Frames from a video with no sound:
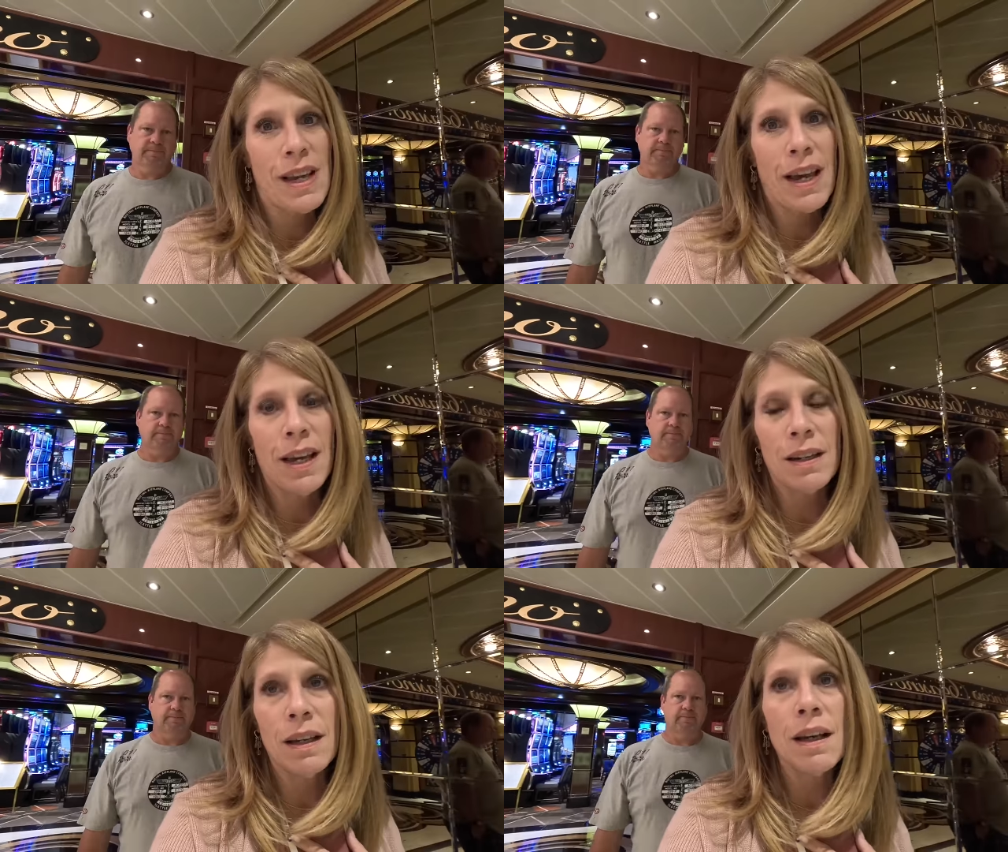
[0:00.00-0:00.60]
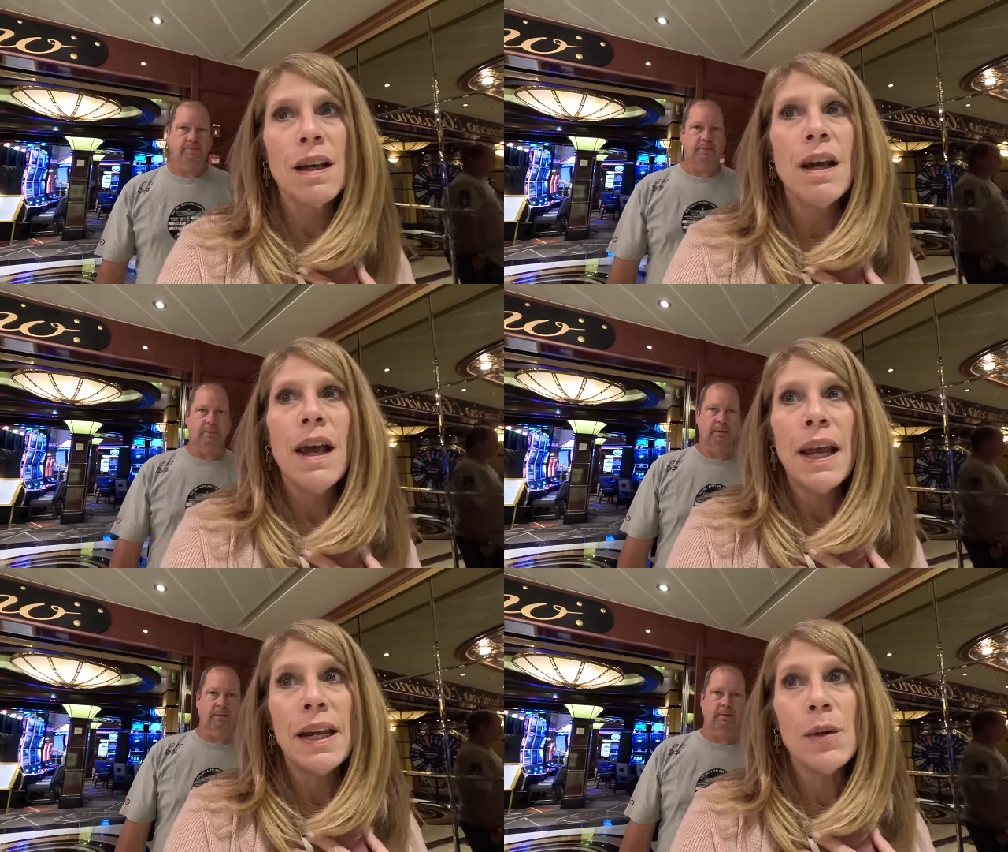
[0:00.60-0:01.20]
Speaker 1: sad.
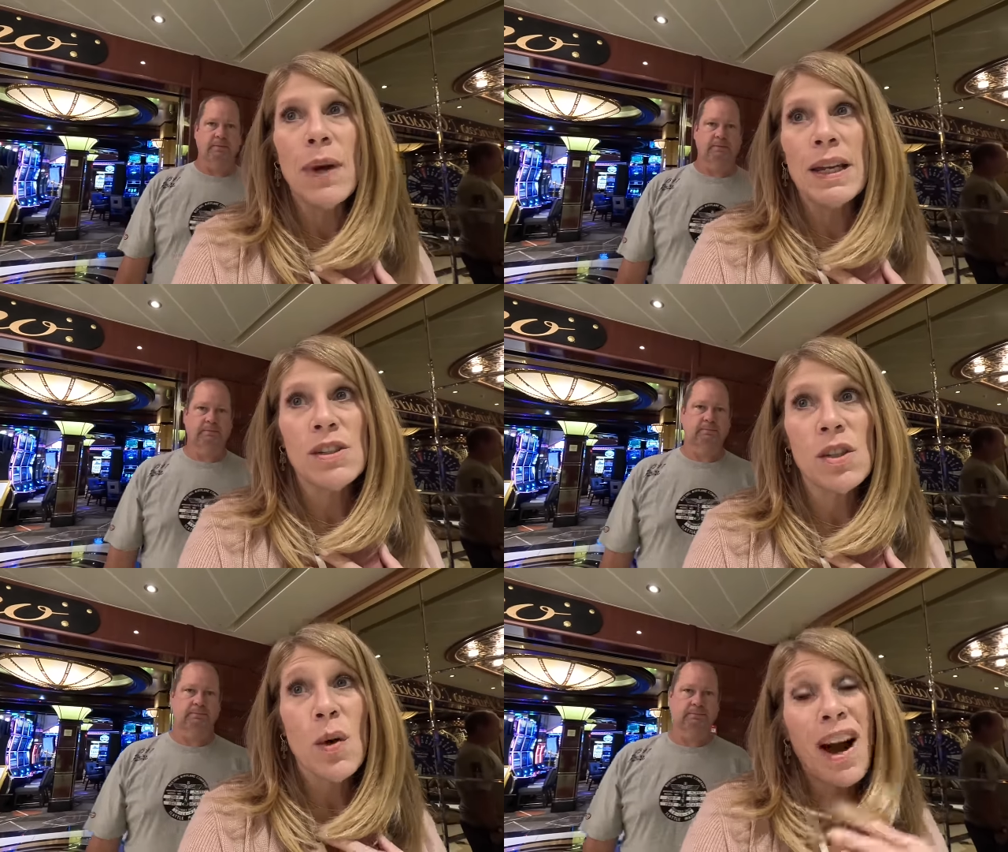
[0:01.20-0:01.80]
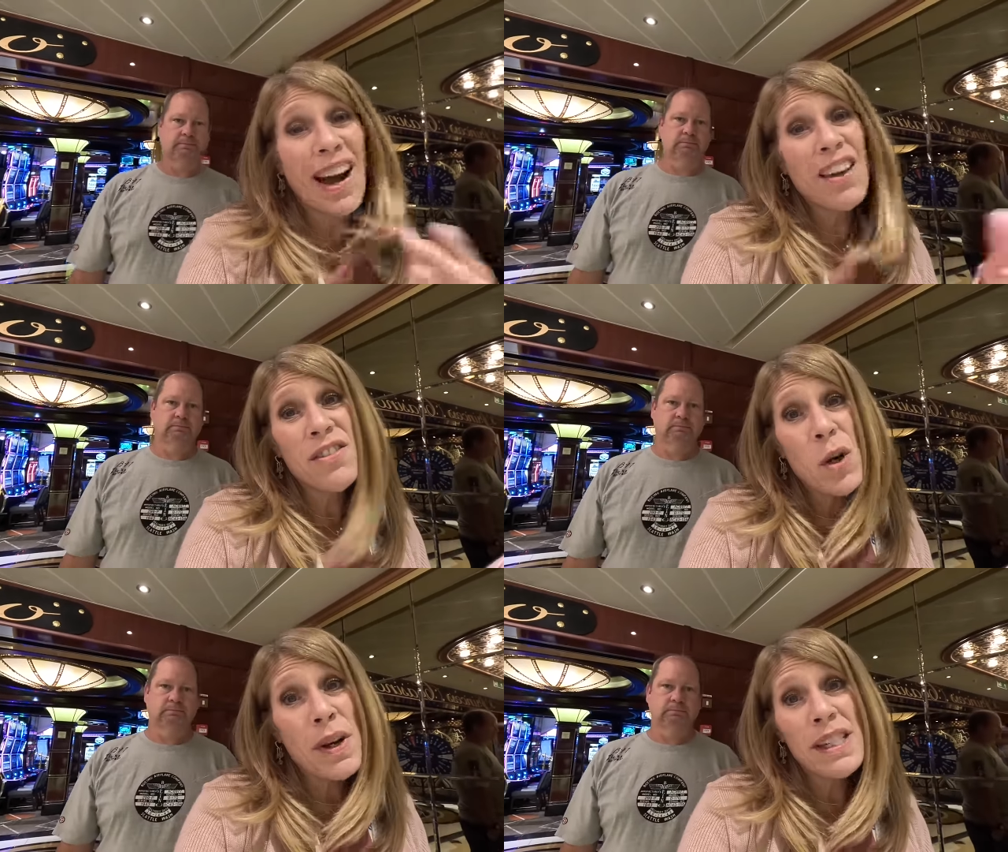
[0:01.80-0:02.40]
Anyway, so I have
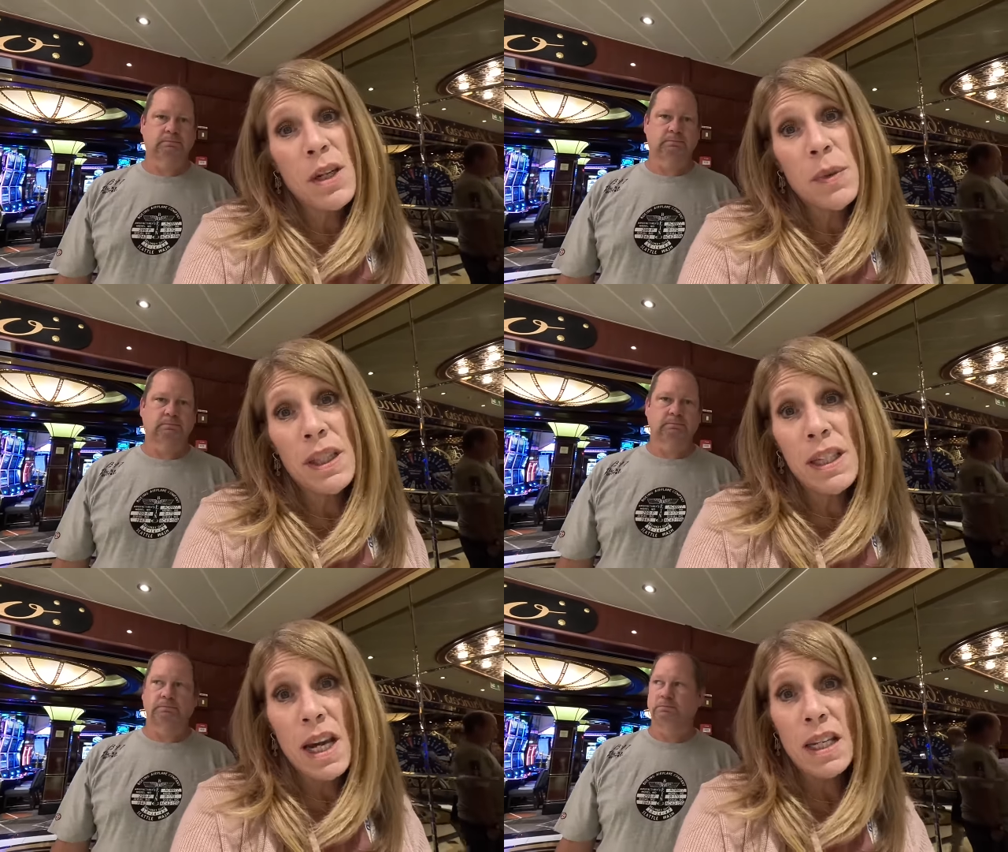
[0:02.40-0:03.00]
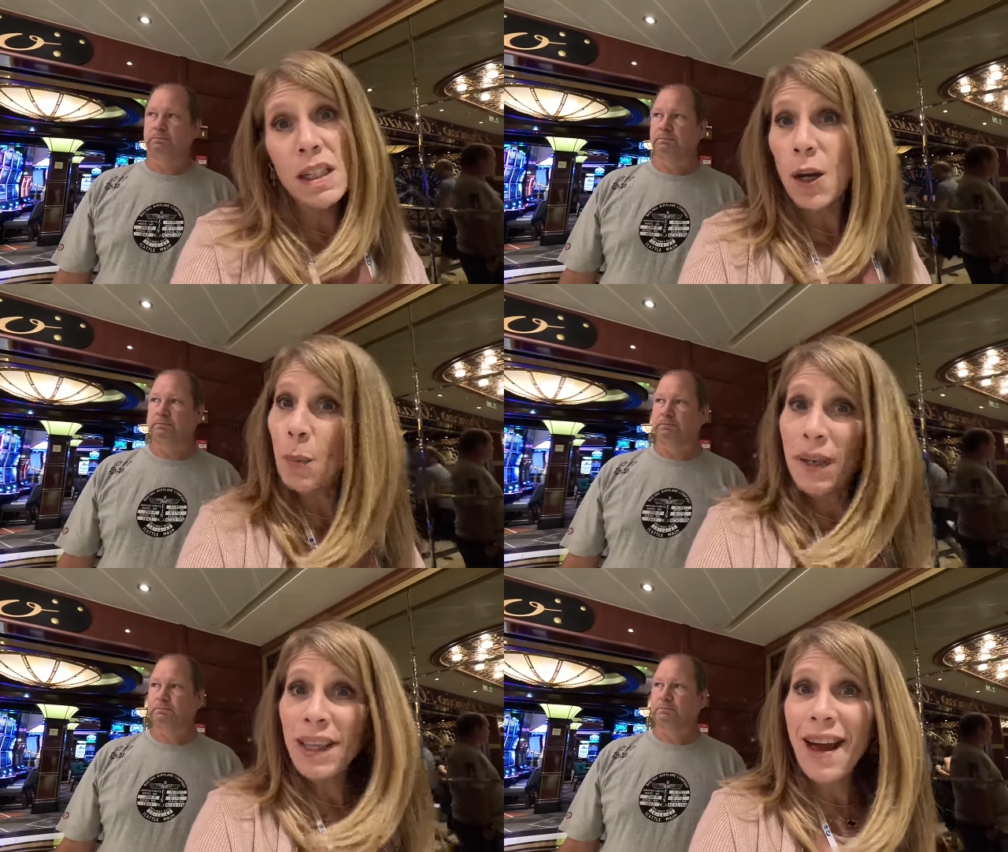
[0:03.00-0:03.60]
no idea what the day is going
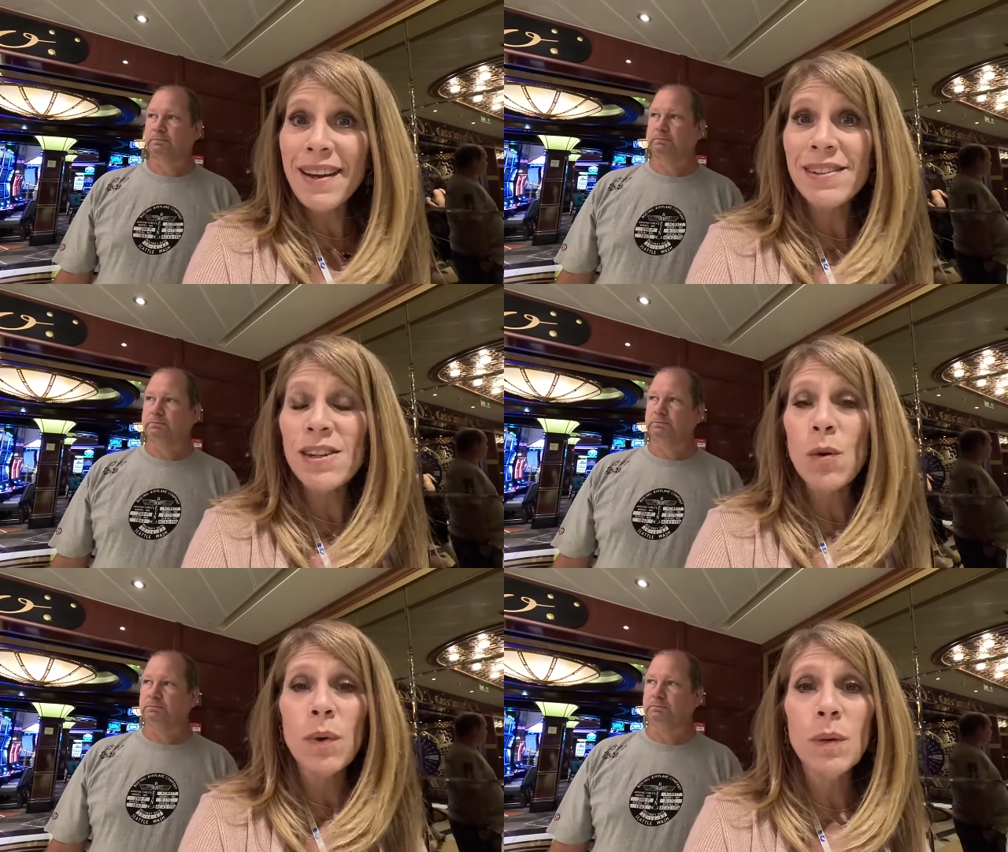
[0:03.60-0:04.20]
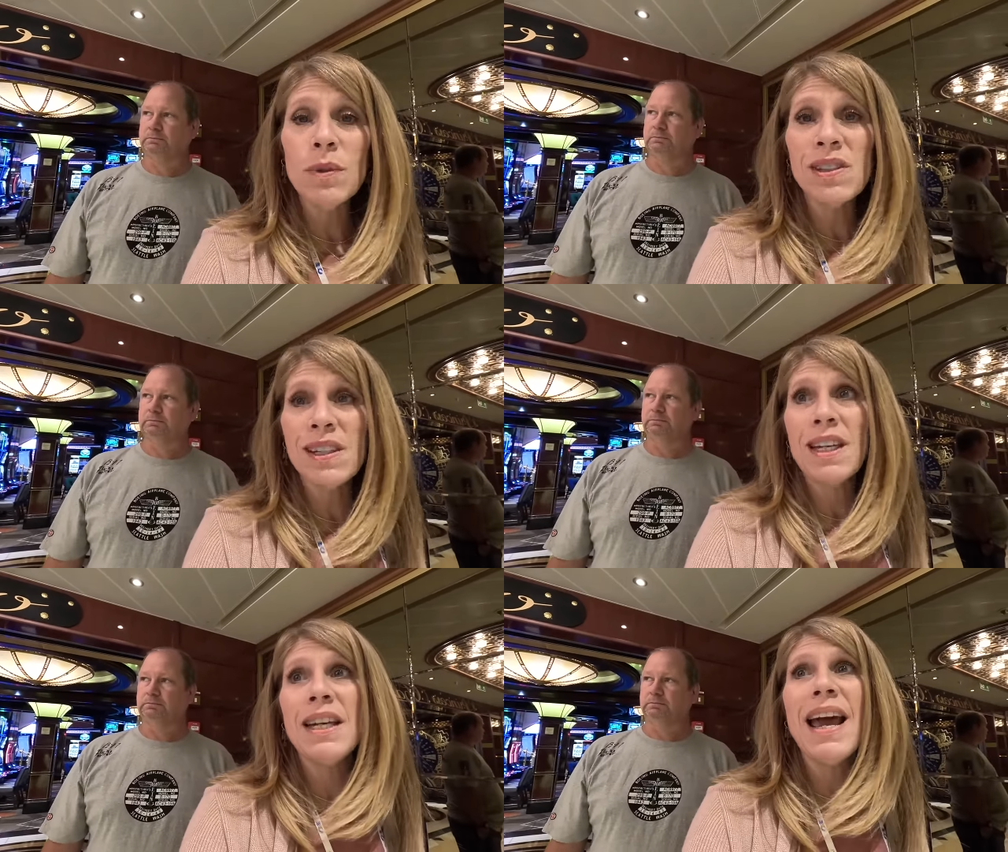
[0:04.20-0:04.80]
to be like, so we will
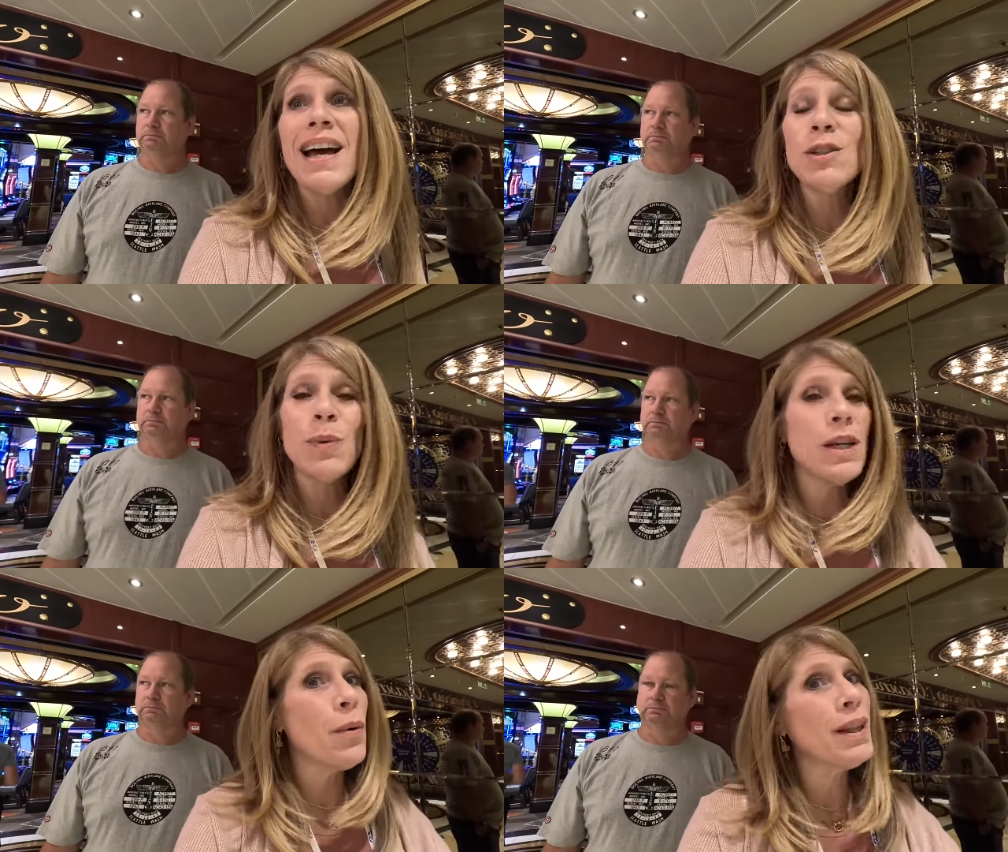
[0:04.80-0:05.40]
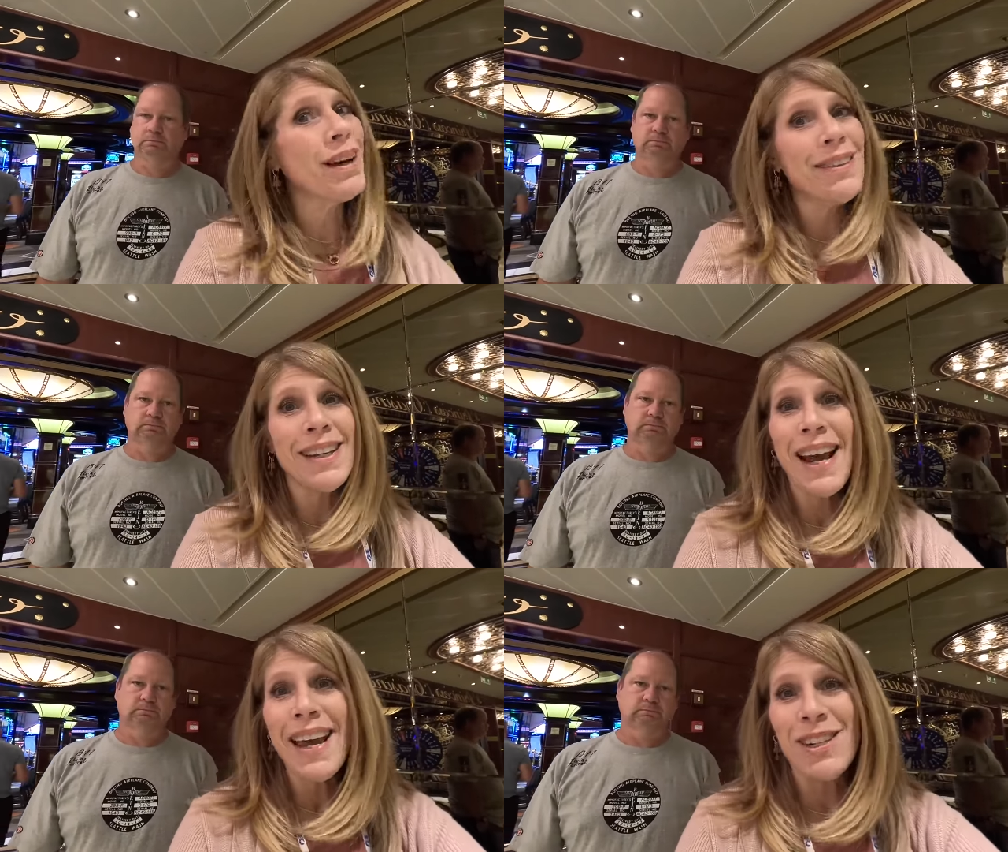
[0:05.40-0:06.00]
see as we go along
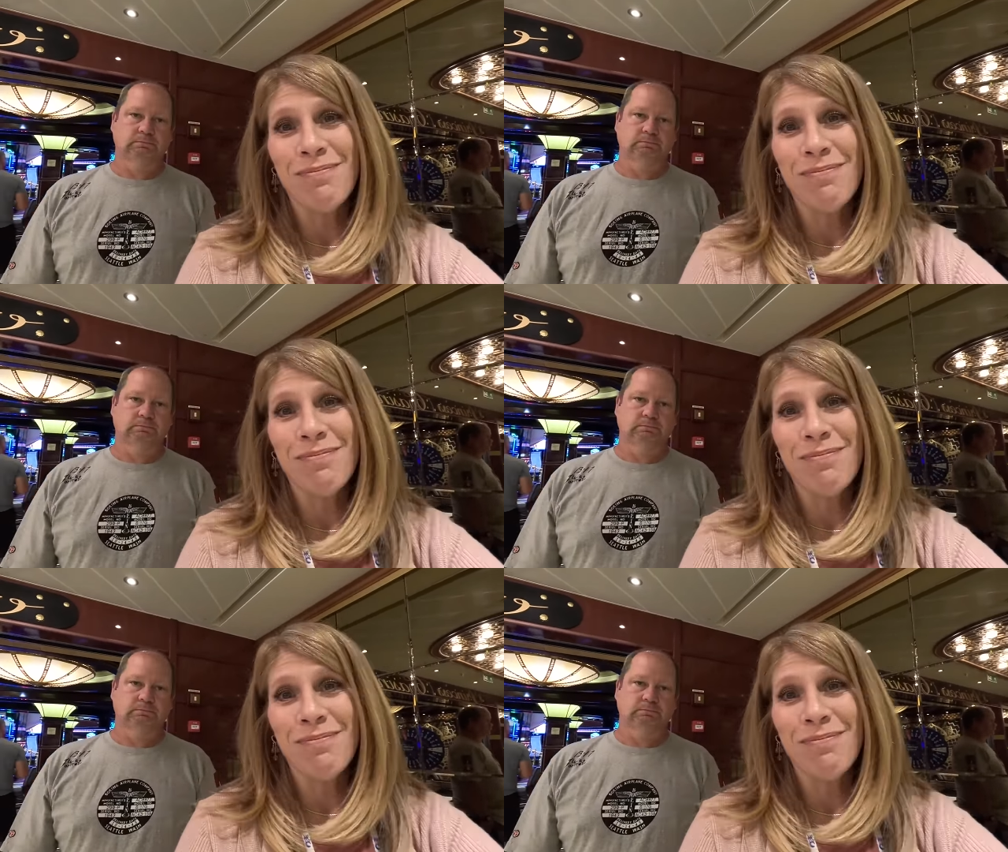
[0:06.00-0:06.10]
the day.